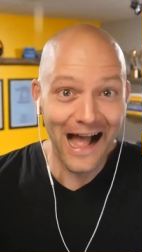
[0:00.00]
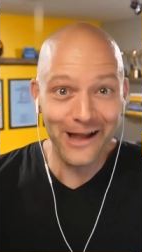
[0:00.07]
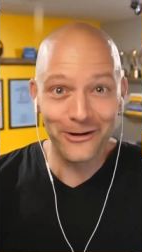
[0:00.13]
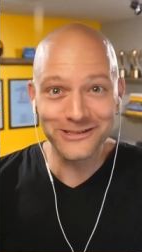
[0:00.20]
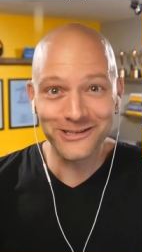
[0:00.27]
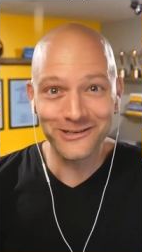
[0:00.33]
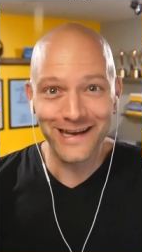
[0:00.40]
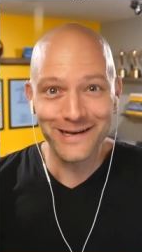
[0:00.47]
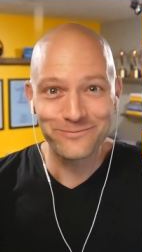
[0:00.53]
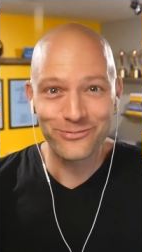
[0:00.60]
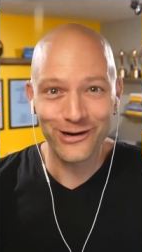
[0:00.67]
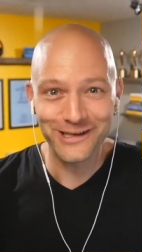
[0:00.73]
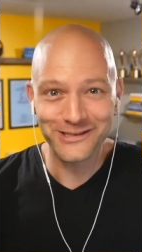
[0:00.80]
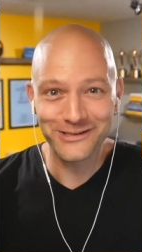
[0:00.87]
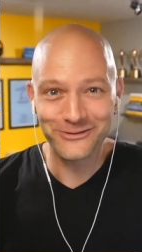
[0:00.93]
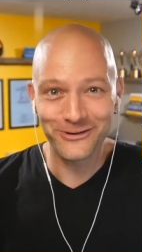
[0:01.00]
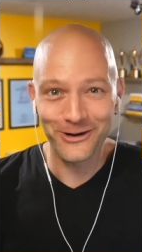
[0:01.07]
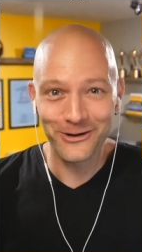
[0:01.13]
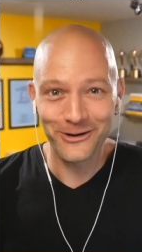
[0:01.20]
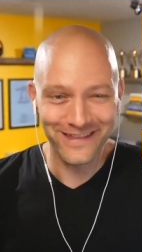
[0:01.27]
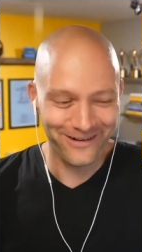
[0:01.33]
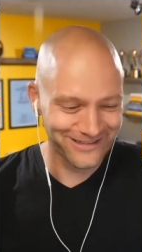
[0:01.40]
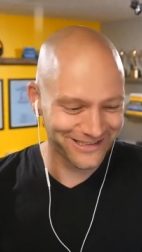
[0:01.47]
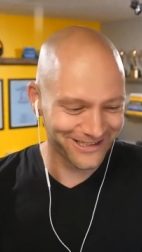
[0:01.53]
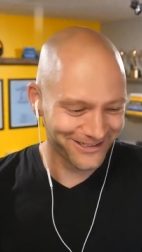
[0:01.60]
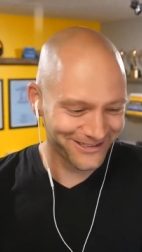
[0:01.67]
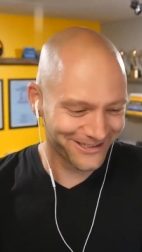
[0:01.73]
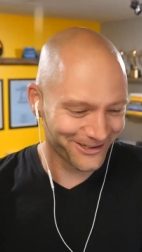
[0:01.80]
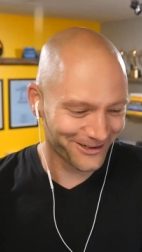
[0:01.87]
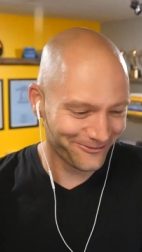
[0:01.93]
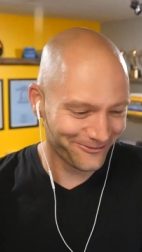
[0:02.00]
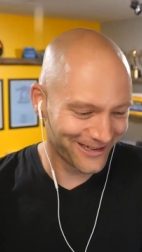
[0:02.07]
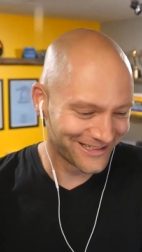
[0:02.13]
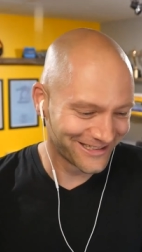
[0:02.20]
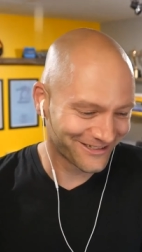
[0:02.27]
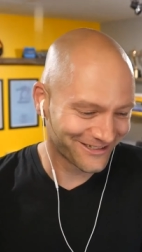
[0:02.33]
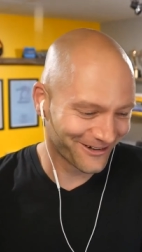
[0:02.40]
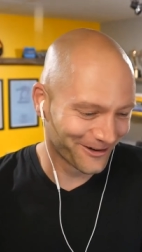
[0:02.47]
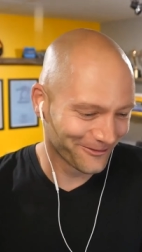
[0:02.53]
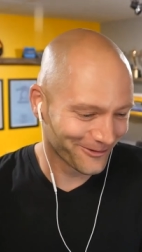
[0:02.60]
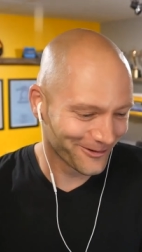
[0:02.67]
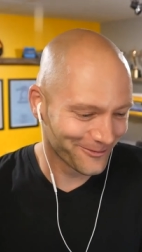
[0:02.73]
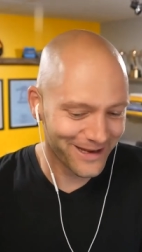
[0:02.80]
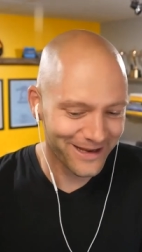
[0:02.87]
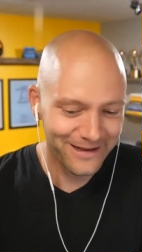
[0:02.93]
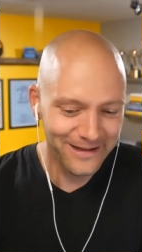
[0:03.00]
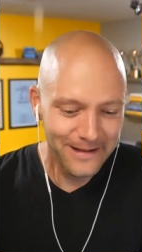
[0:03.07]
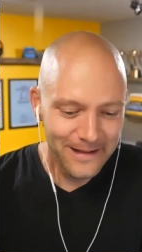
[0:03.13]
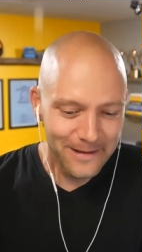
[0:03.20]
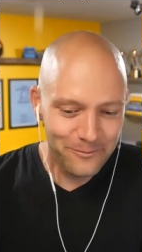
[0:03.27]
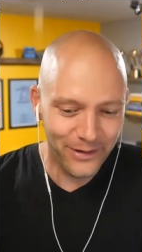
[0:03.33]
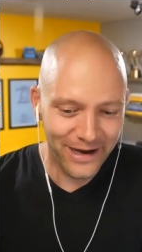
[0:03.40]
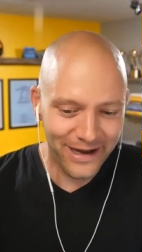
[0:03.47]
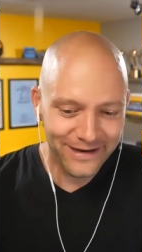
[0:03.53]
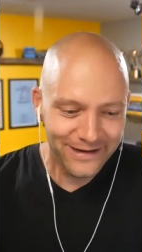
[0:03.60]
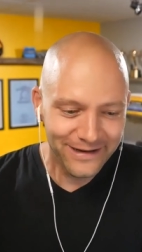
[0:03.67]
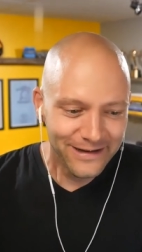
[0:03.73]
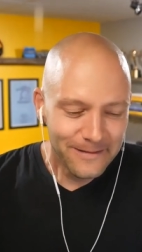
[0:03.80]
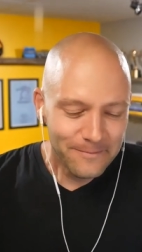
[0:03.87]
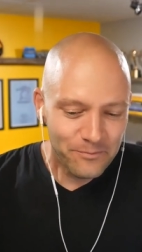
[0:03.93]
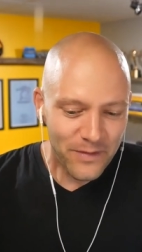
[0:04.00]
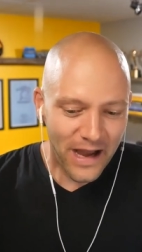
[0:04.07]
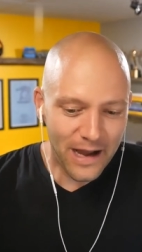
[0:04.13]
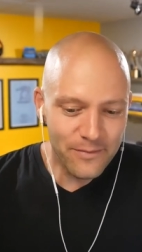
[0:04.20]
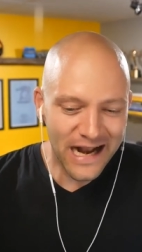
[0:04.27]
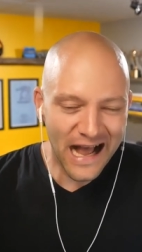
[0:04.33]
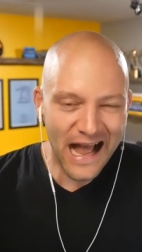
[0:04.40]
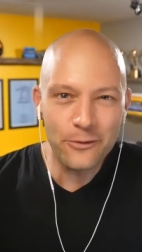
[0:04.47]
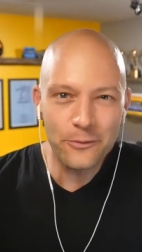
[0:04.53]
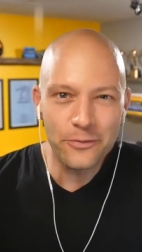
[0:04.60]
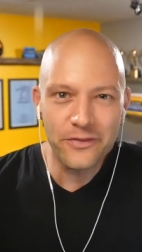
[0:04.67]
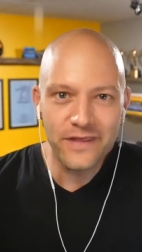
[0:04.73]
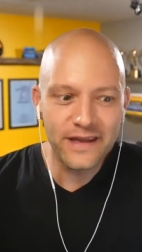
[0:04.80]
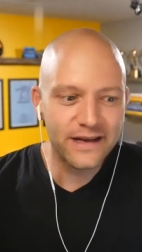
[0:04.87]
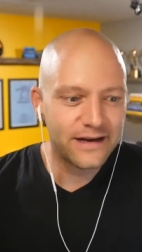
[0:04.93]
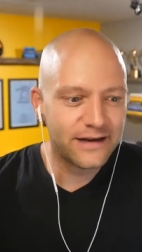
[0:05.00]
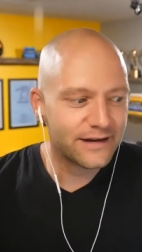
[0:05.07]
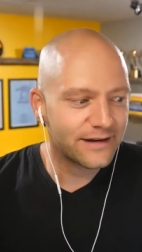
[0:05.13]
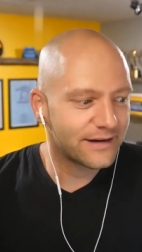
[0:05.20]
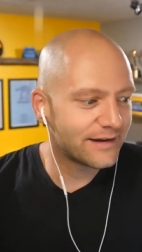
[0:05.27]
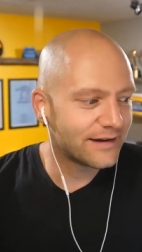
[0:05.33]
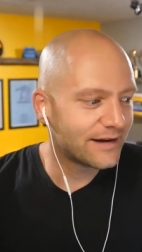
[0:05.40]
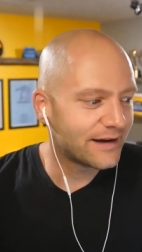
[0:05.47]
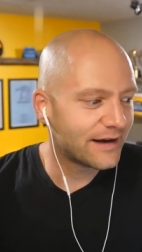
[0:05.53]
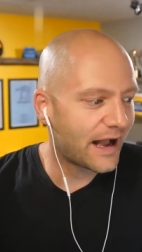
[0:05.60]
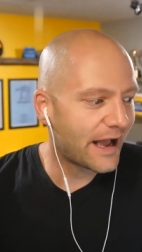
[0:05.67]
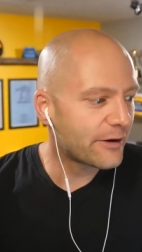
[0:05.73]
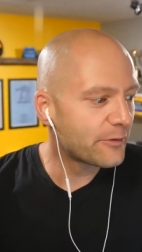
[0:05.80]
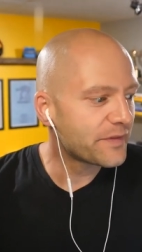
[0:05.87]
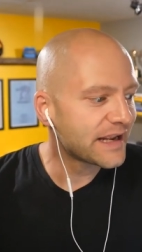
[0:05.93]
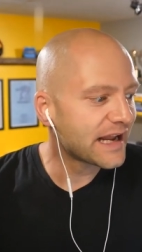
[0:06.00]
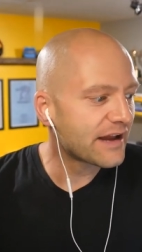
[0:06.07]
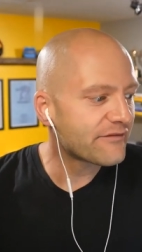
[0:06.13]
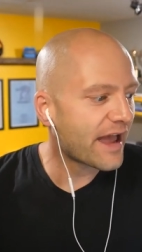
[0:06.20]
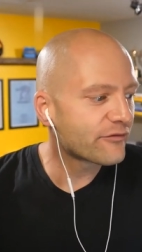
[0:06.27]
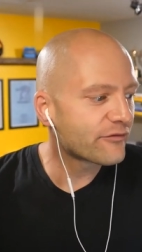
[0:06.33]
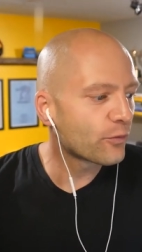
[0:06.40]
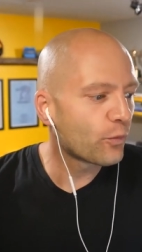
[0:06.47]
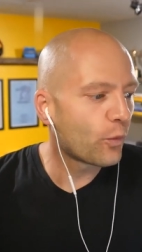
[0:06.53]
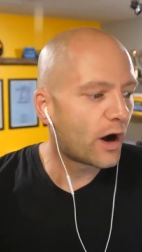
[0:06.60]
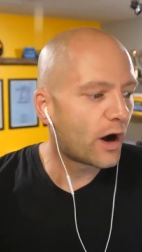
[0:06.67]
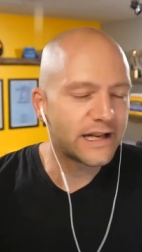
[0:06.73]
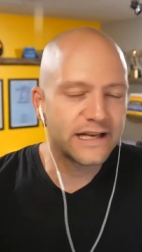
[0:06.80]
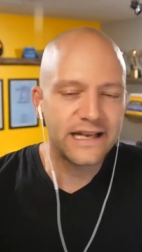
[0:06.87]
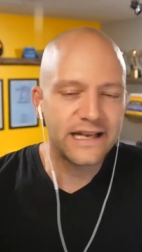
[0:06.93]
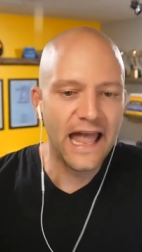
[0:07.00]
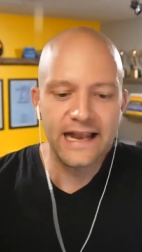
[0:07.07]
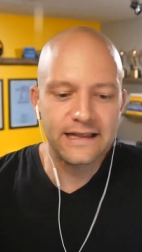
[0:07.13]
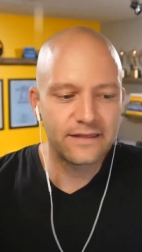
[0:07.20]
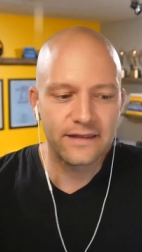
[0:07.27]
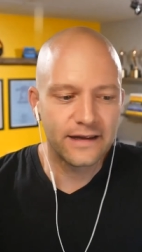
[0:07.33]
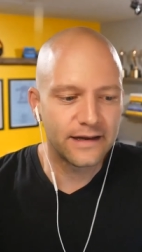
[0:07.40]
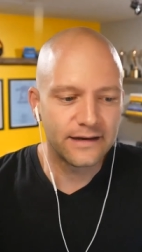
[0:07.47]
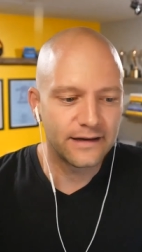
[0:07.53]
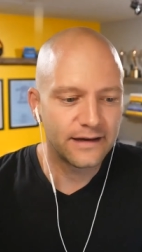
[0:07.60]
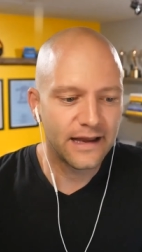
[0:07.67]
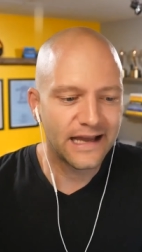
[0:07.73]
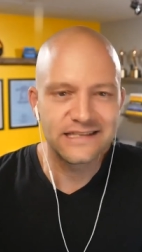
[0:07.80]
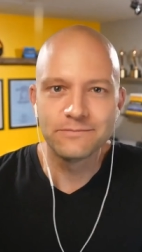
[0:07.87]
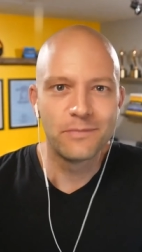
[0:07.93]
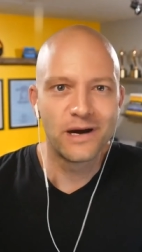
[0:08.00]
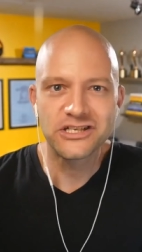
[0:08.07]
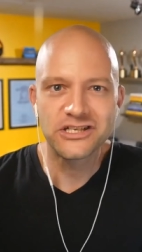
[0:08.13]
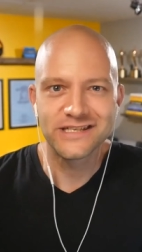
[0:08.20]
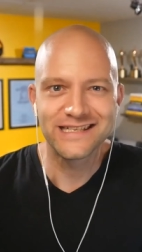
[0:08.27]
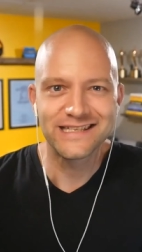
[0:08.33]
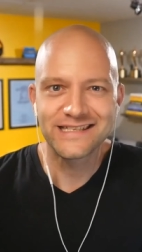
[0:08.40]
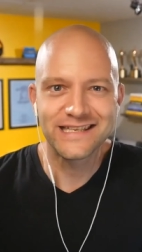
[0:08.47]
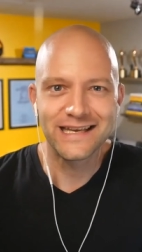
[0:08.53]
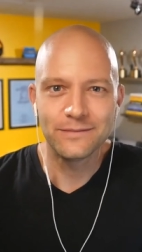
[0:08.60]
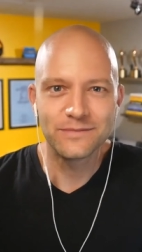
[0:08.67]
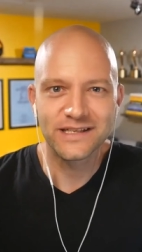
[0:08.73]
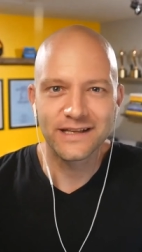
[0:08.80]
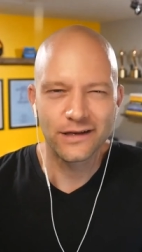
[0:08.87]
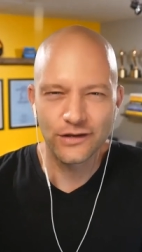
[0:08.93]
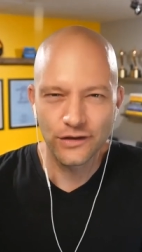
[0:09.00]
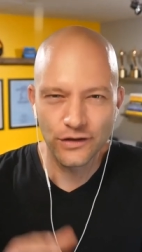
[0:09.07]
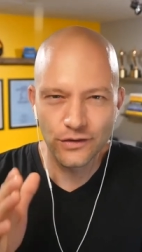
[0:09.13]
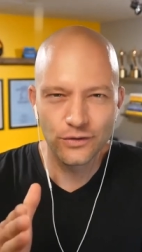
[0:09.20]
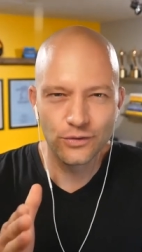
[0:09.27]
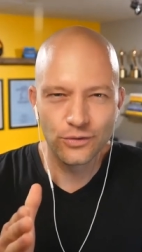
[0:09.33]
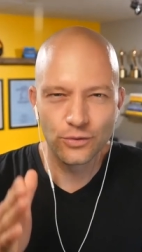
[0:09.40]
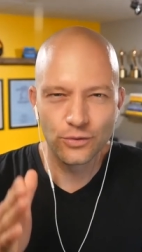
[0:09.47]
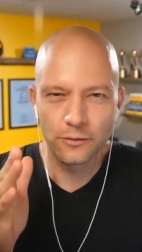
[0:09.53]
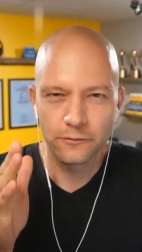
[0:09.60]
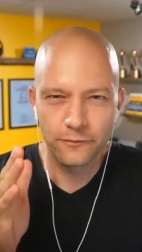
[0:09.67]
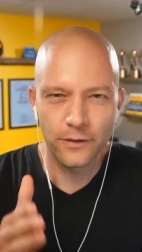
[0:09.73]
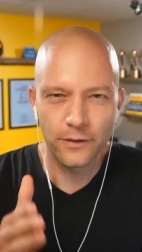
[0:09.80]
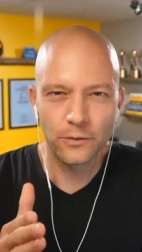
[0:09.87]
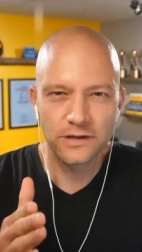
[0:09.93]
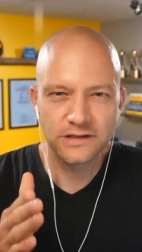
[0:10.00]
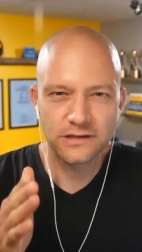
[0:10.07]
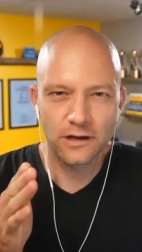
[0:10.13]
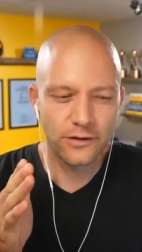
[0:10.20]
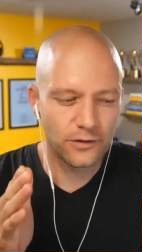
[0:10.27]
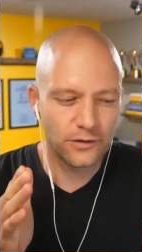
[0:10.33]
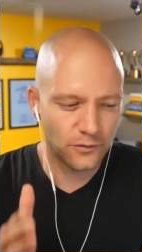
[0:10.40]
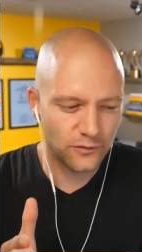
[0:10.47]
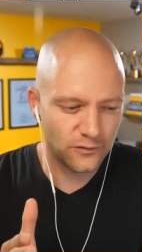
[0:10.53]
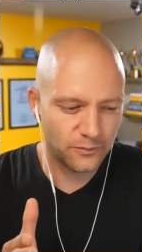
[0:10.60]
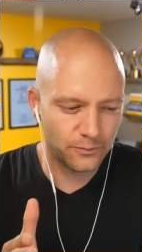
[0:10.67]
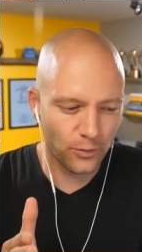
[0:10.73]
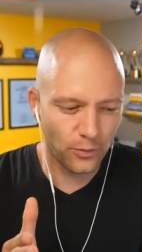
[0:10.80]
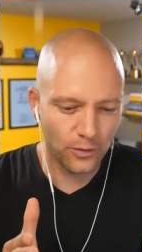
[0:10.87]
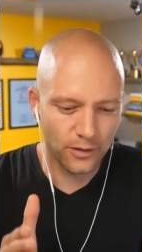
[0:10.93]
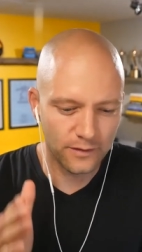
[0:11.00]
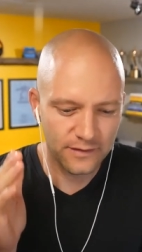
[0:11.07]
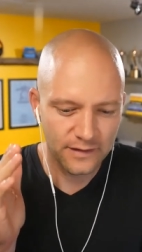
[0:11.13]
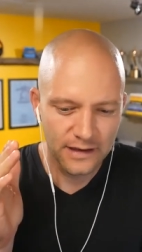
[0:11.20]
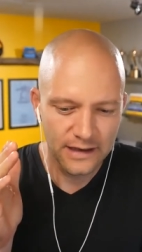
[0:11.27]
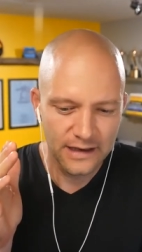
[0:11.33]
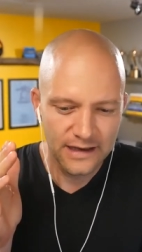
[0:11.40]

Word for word: I also like breaststroke. That was also a fun stroke for me. But I mean, I don't think I don't think I've ever wanted anything as much as it seems like you were focused on your sport.